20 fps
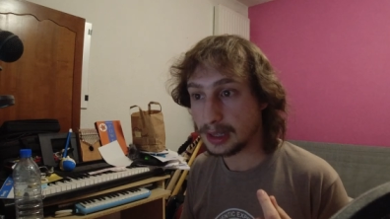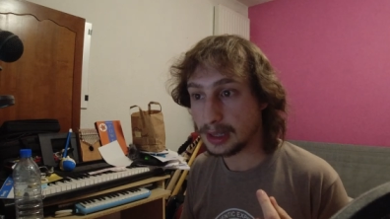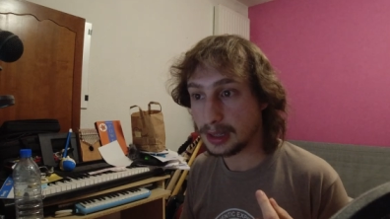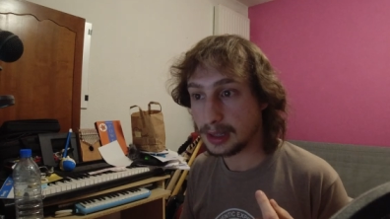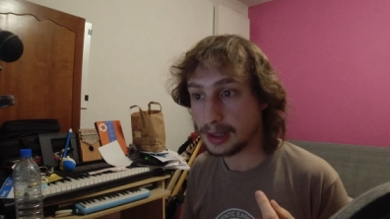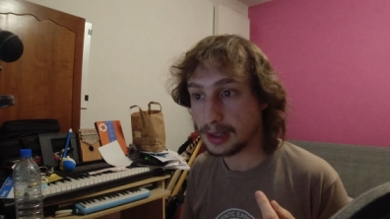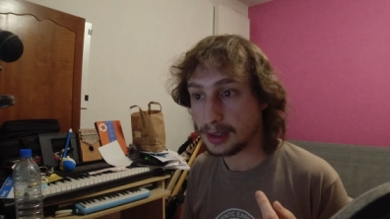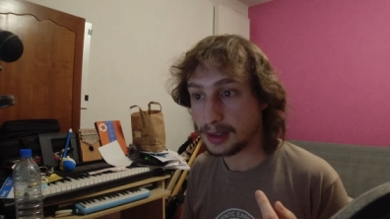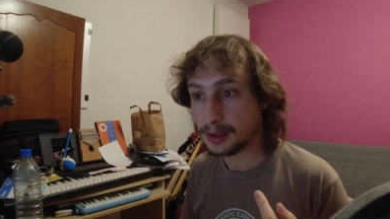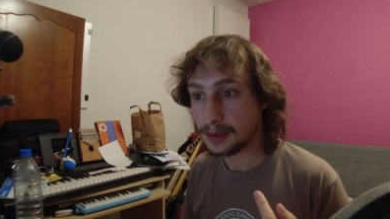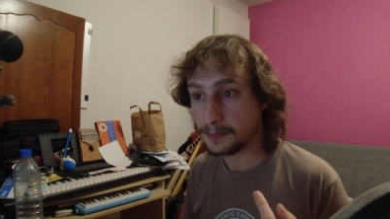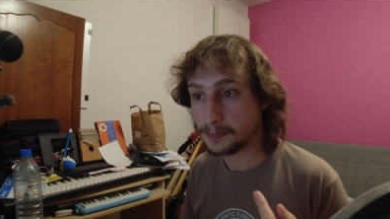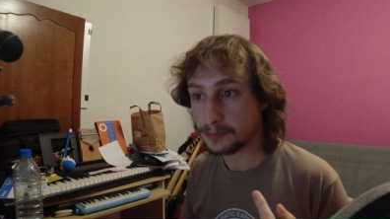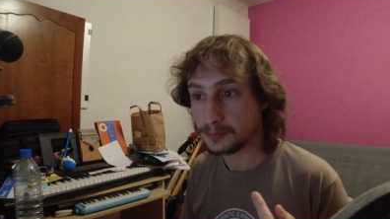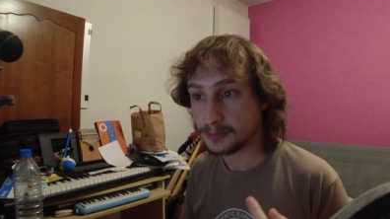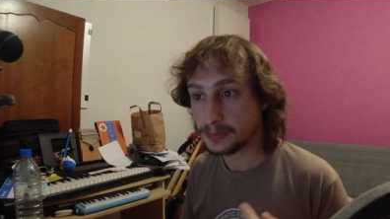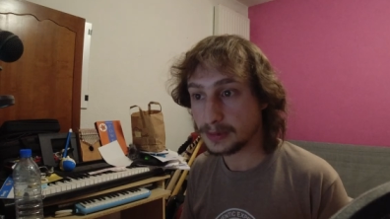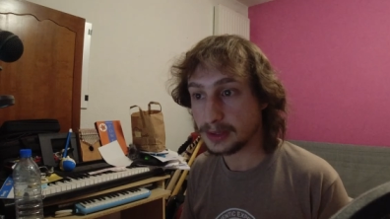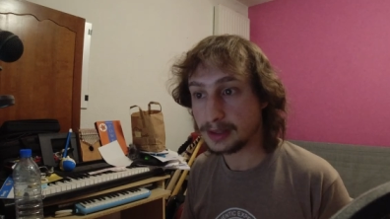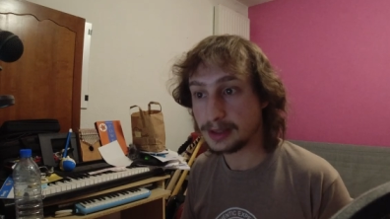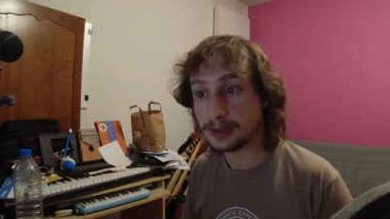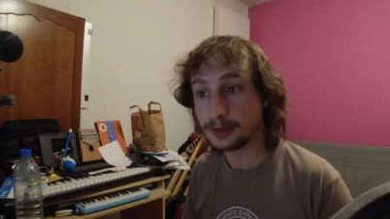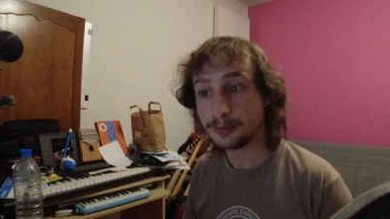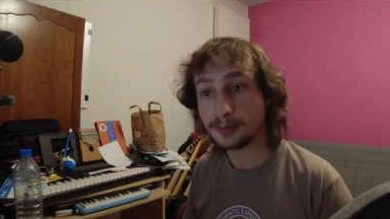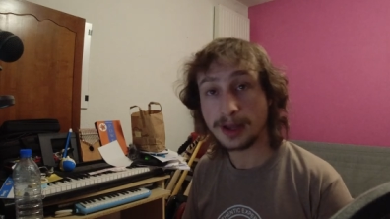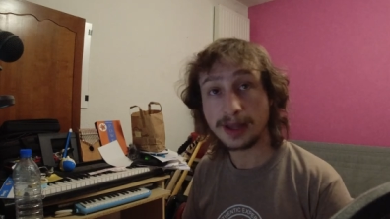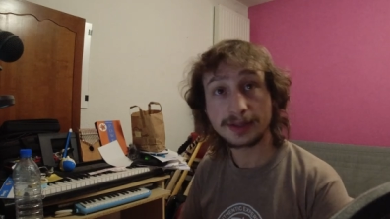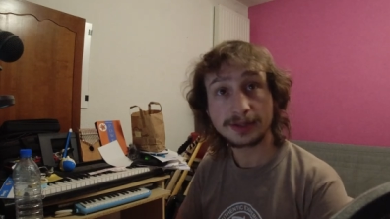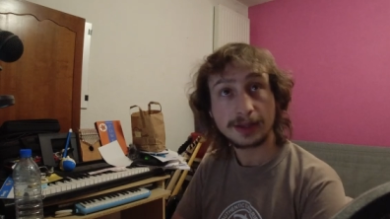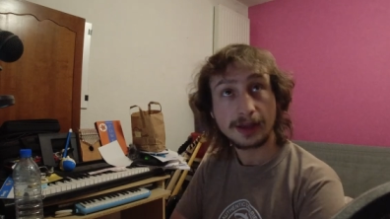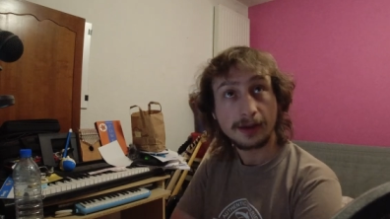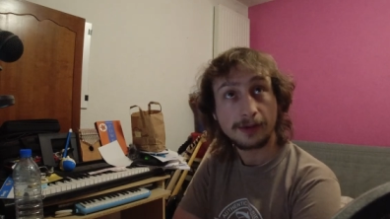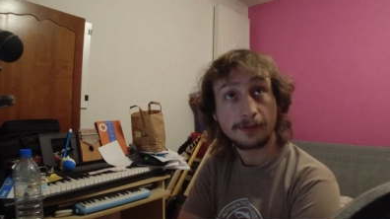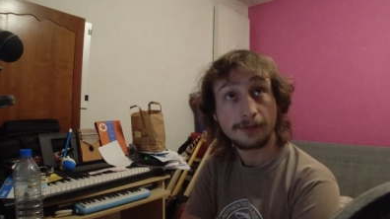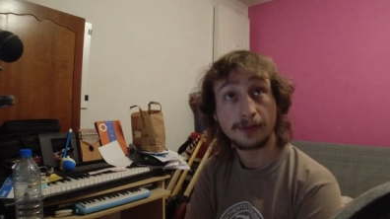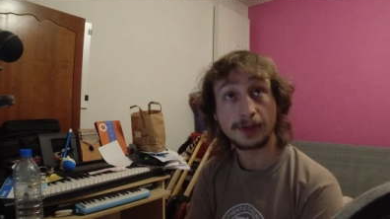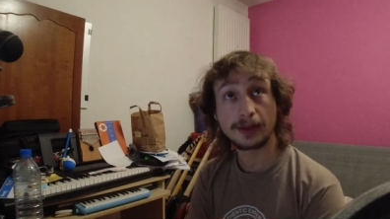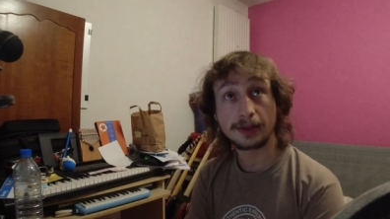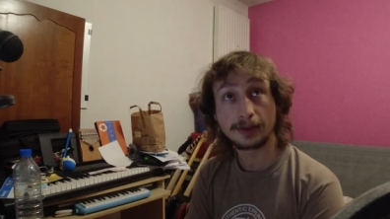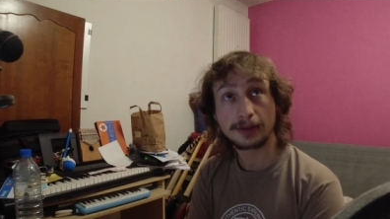um, it was,
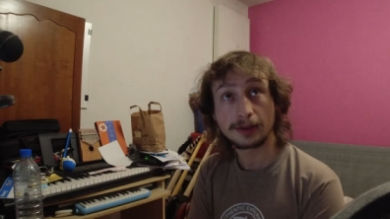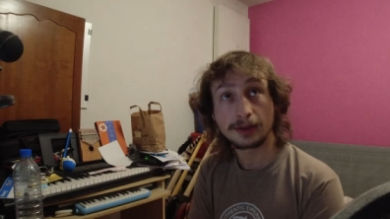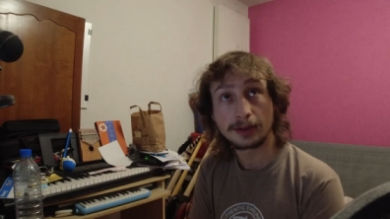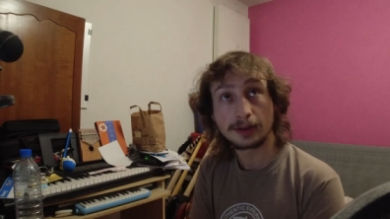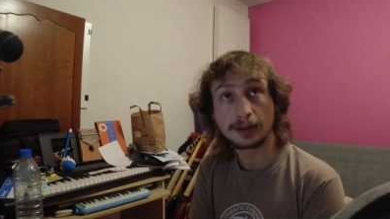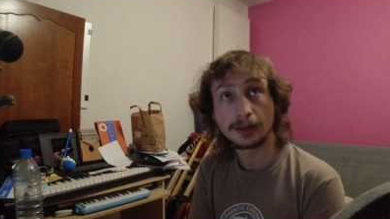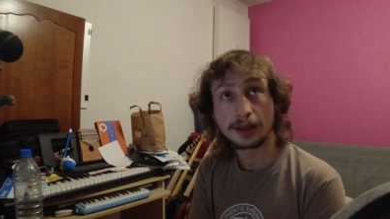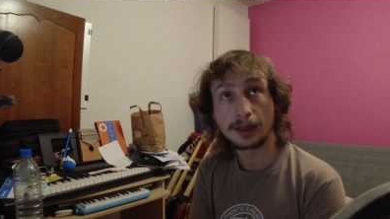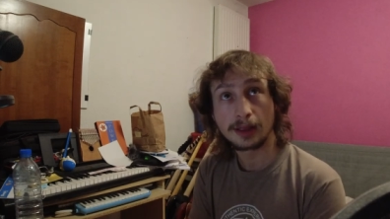I think,